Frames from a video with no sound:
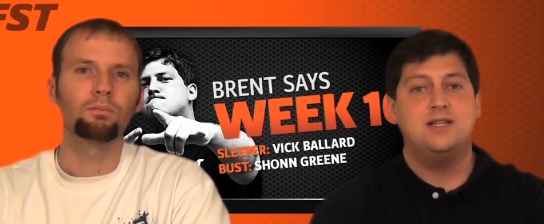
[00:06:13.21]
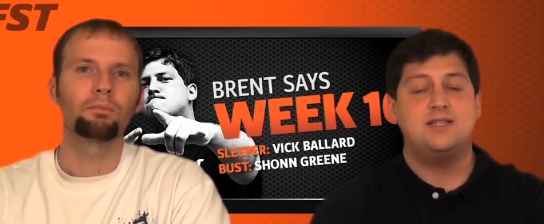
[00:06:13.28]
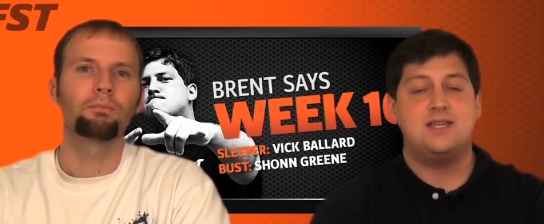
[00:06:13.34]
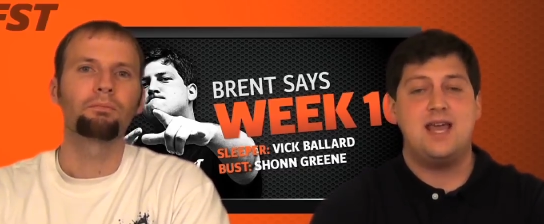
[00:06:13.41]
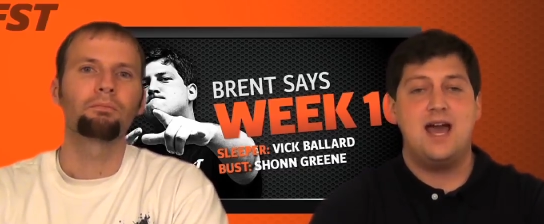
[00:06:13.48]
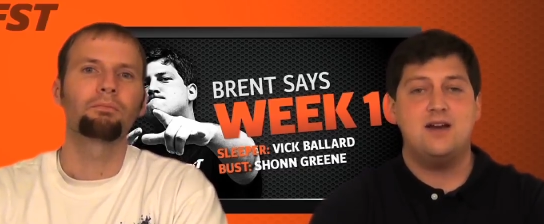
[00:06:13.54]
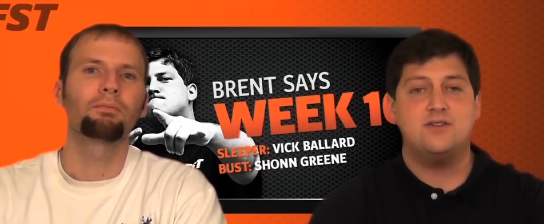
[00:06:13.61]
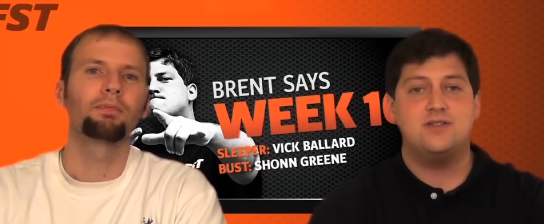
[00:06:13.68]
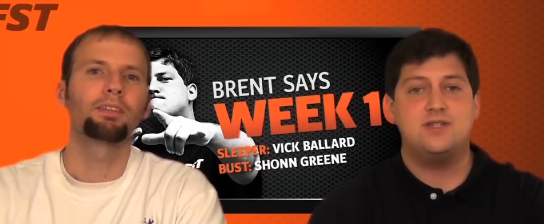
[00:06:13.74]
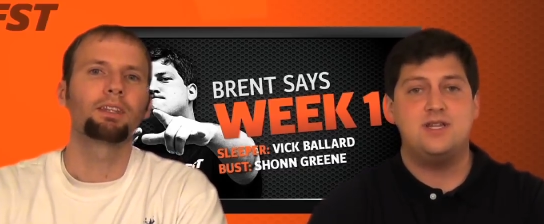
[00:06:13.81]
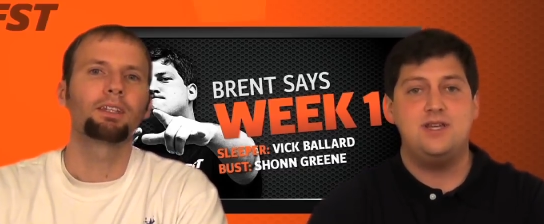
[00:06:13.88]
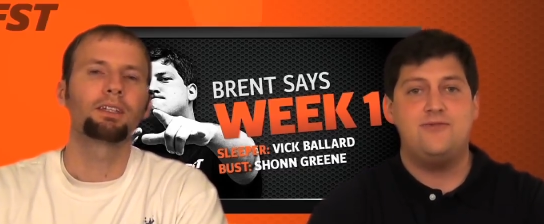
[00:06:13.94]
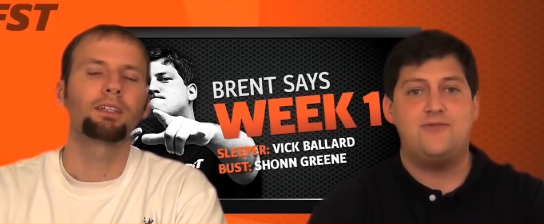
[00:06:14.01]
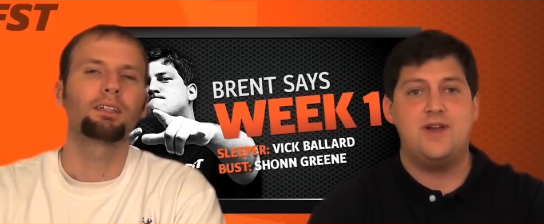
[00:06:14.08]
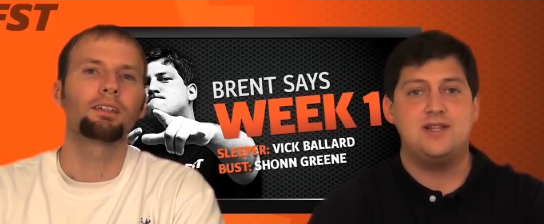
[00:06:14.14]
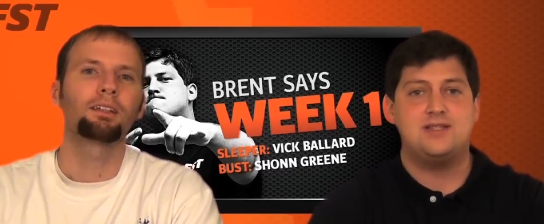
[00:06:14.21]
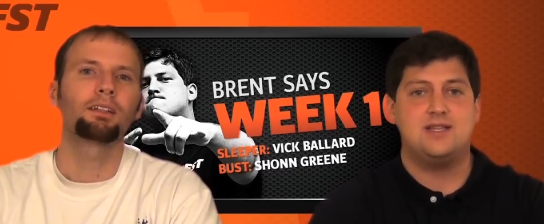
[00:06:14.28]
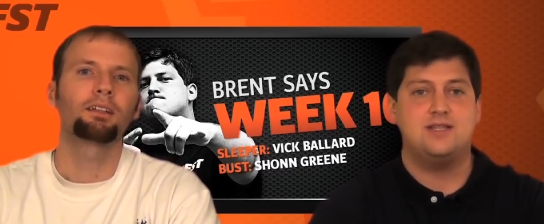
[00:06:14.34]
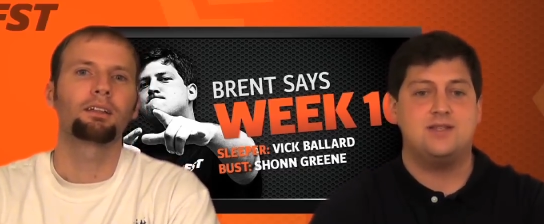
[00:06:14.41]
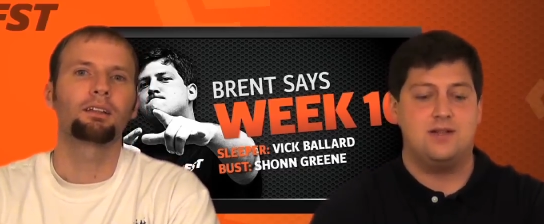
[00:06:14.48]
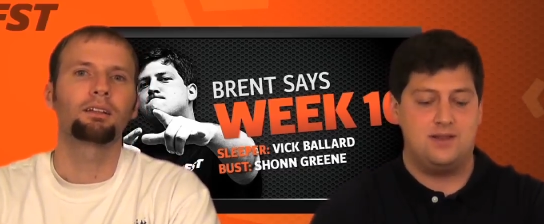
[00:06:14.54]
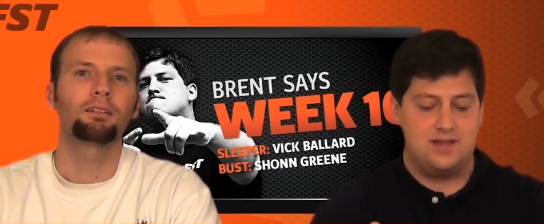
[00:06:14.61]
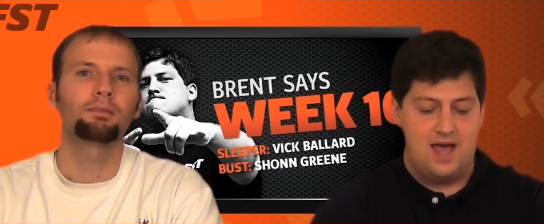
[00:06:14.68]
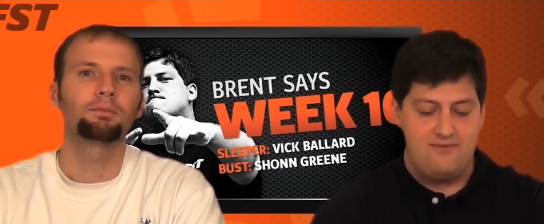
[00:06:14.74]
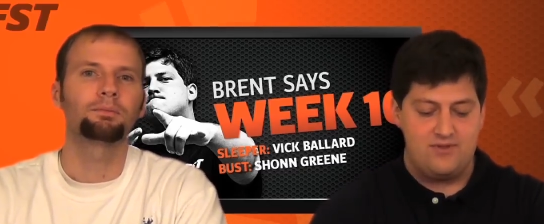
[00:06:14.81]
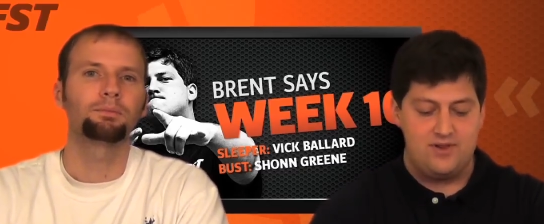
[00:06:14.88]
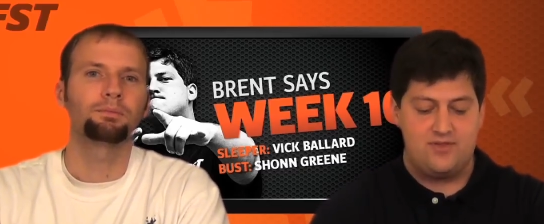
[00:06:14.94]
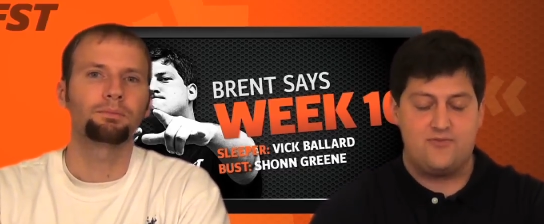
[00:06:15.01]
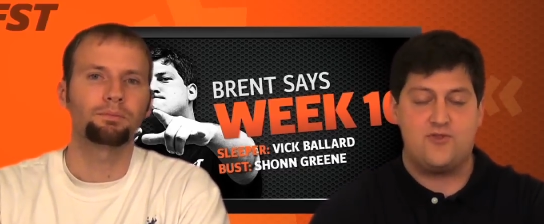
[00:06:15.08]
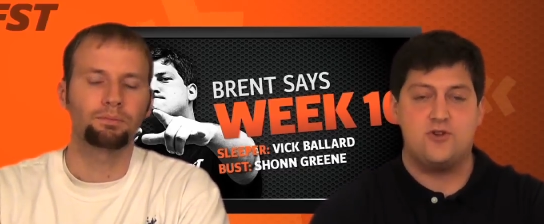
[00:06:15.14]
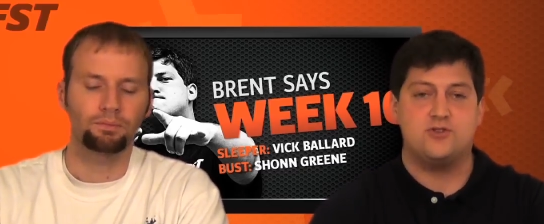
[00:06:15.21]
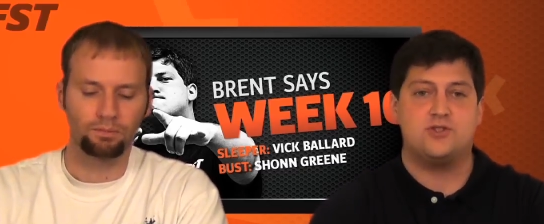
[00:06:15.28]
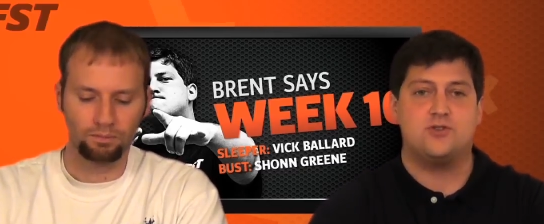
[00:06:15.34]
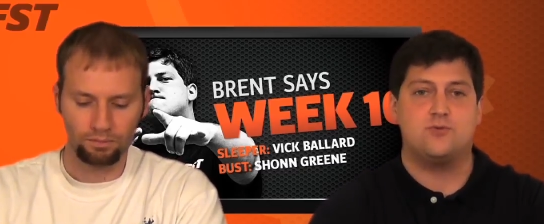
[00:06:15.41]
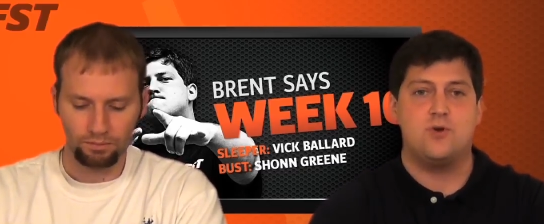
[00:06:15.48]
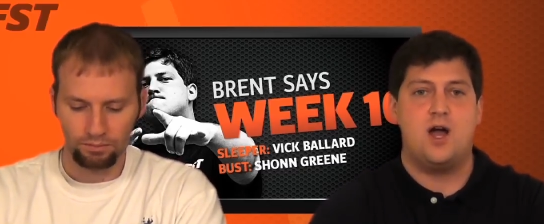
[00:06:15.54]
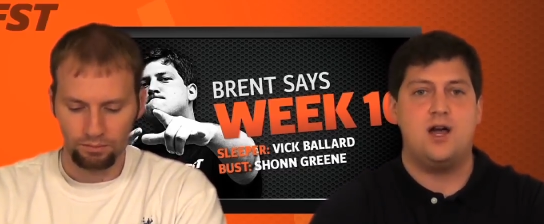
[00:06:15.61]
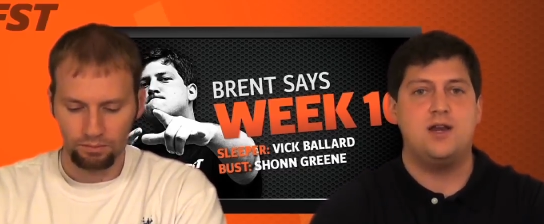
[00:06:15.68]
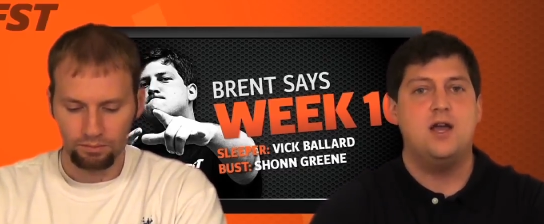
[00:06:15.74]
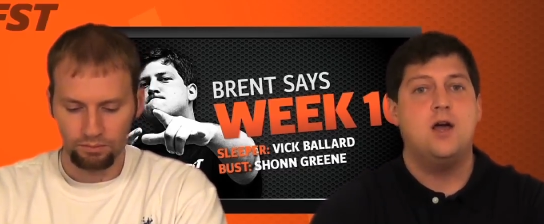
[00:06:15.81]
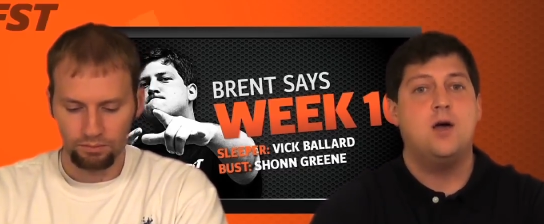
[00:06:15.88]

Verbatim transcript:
Speaker 1: Seattle's defense is 11th versus the run,